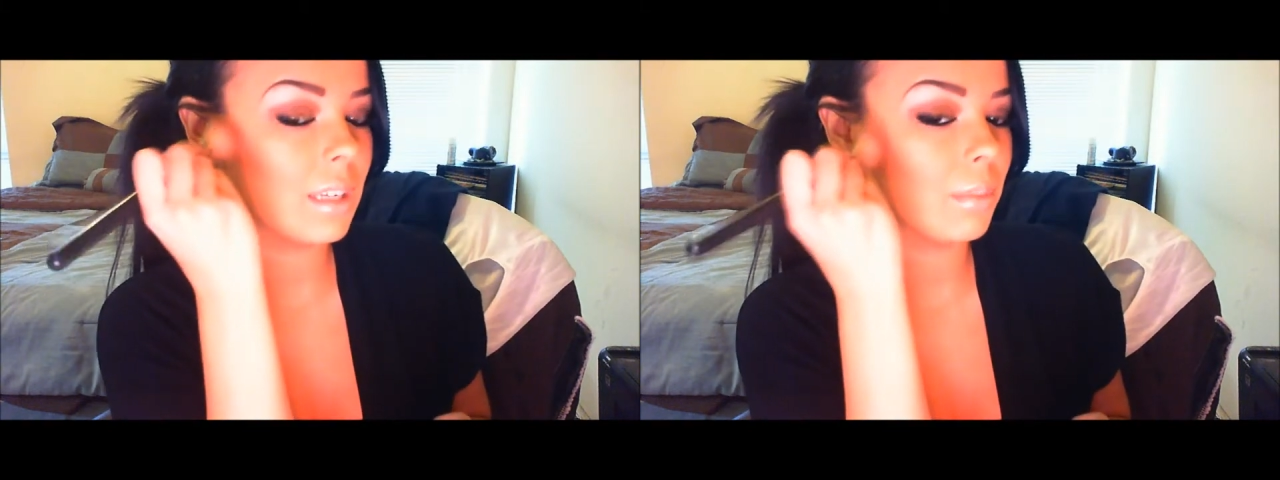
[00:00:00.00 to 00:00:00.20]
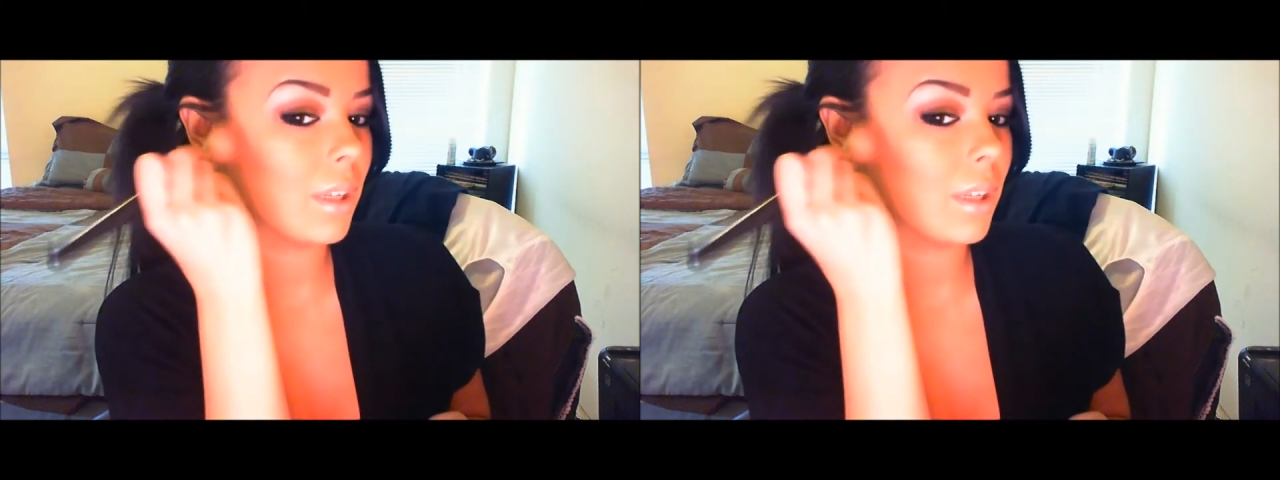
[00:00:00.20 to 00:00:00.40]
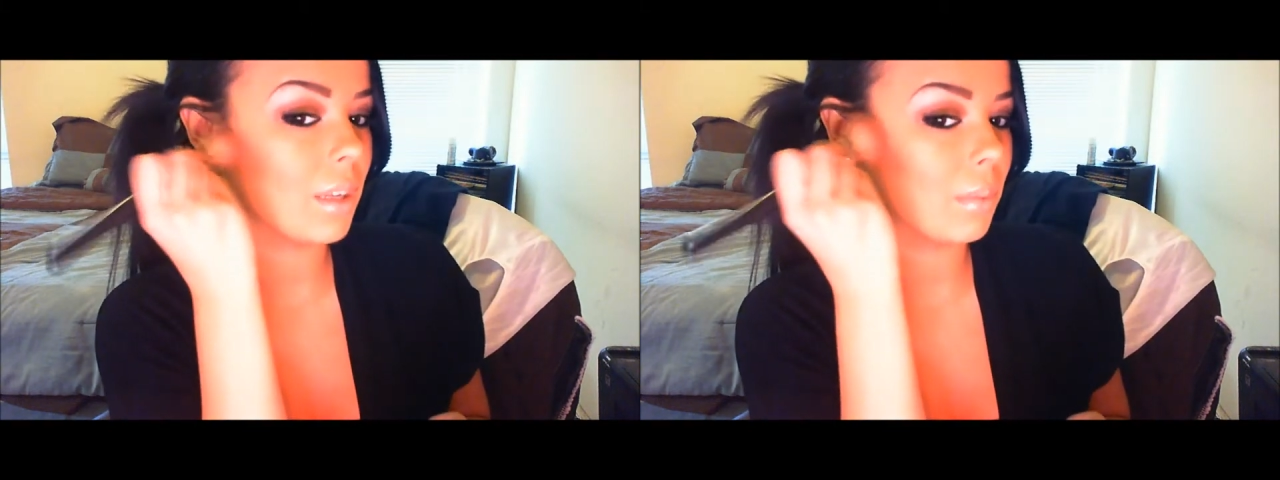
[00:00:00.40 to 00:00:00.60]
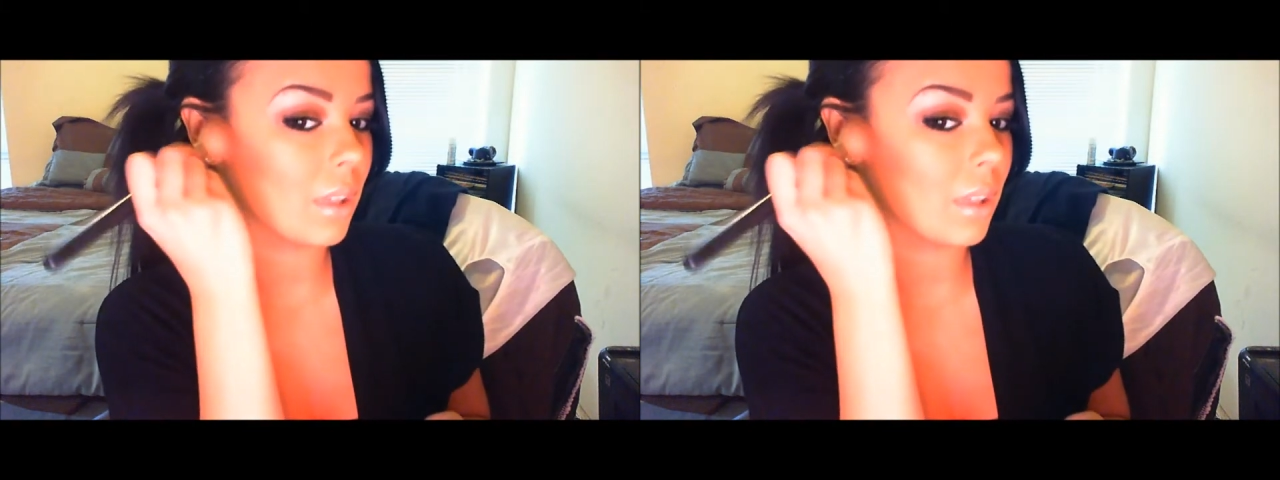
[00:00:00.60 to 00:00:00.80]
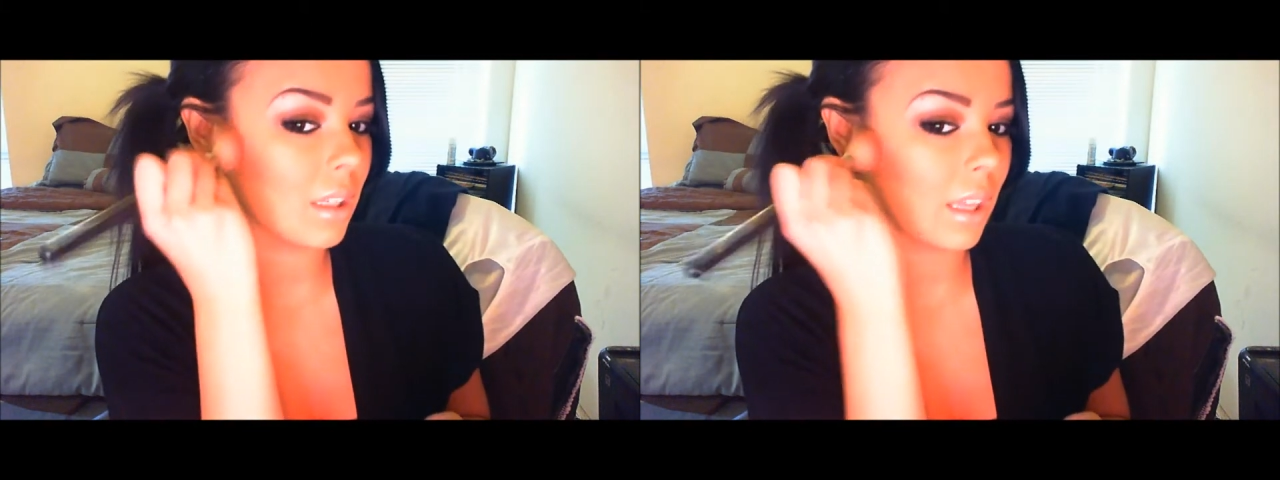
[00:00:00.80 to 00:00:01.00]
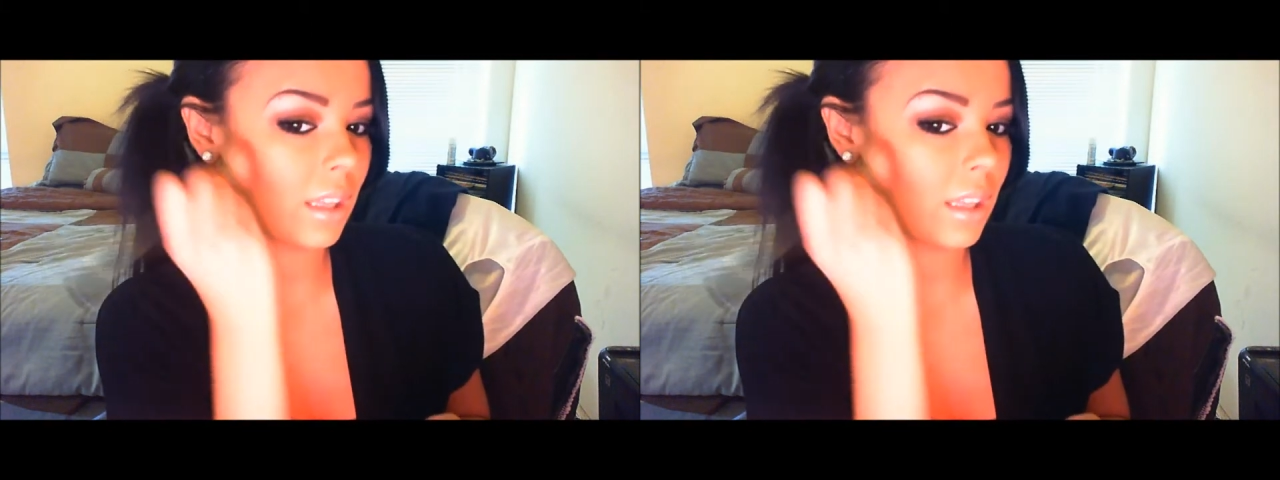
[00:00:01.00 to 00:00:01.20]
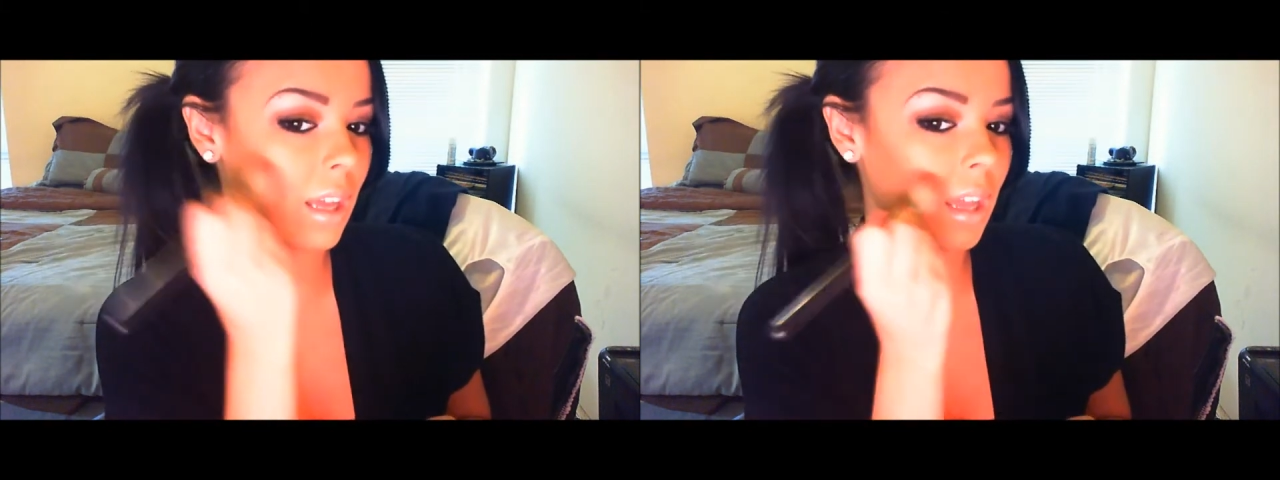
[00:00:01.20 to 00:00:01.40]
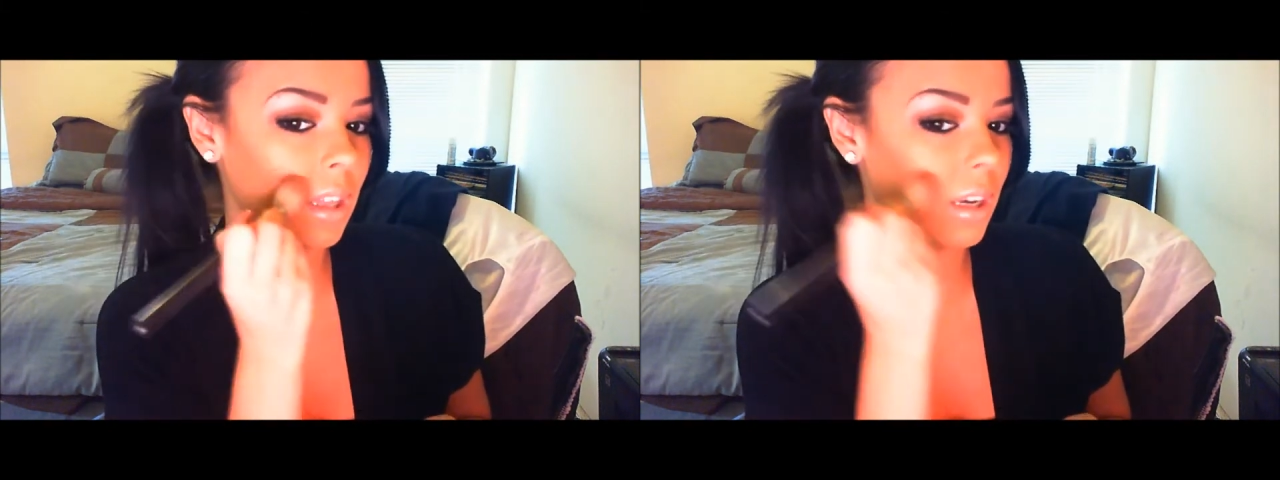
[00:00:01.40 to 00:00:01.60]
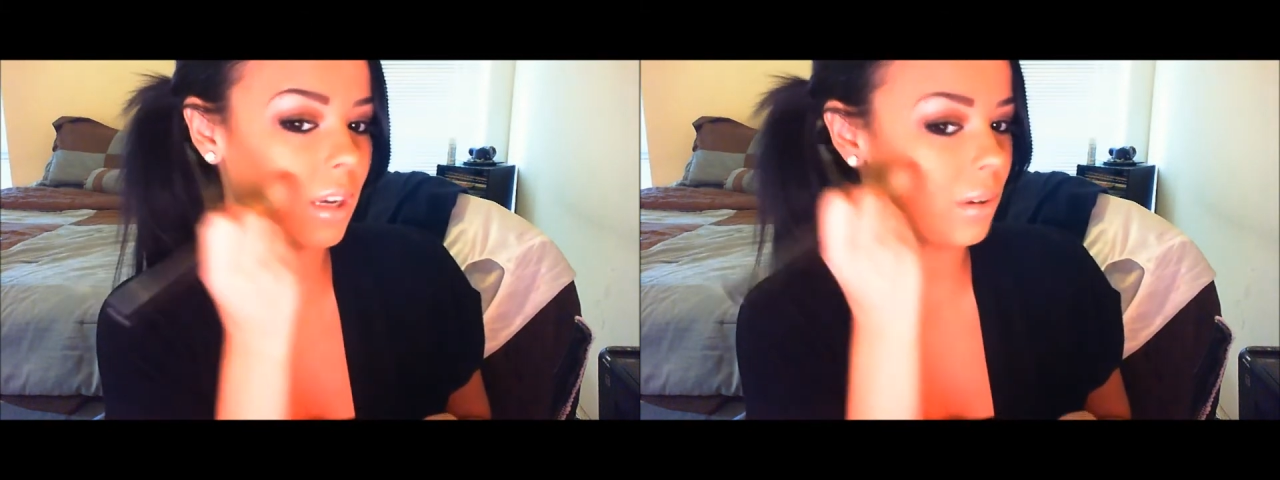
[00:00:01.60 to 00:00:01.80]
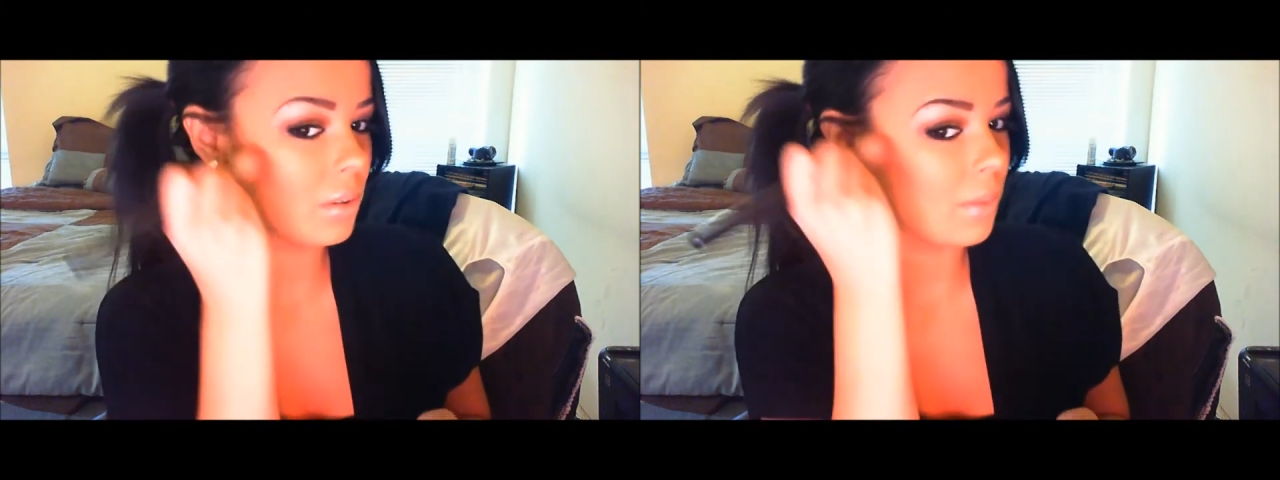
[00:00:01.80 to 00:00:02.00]
like that, and then it
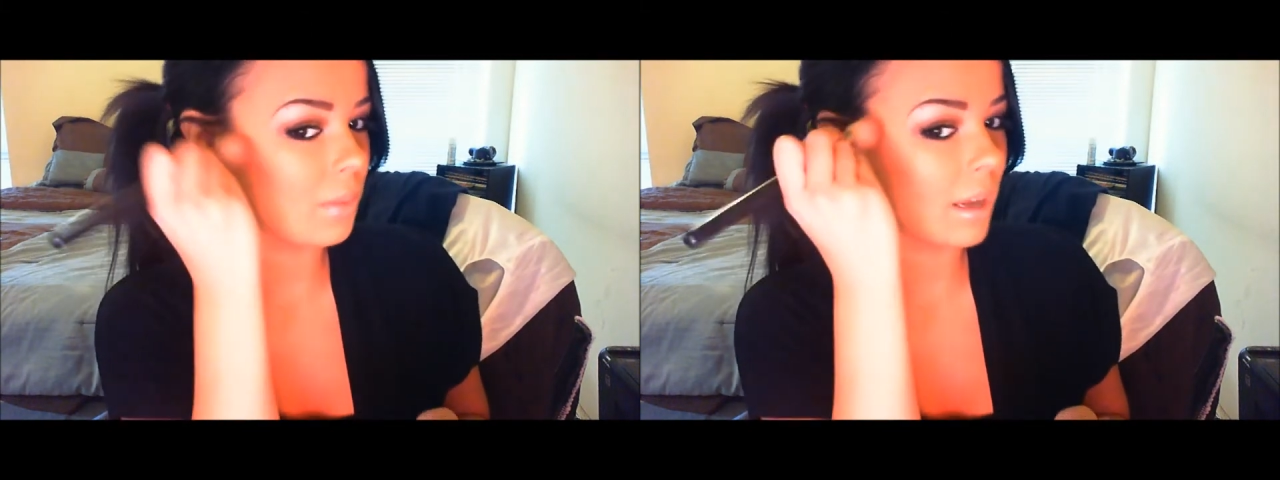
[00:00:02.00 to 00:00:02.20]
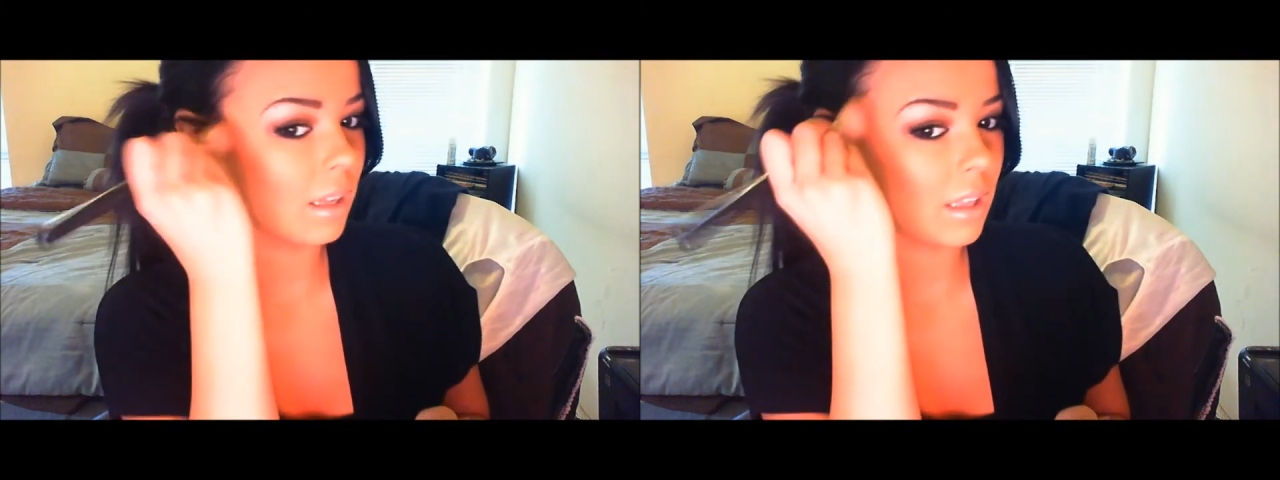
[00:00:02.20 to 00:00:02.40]
goes back,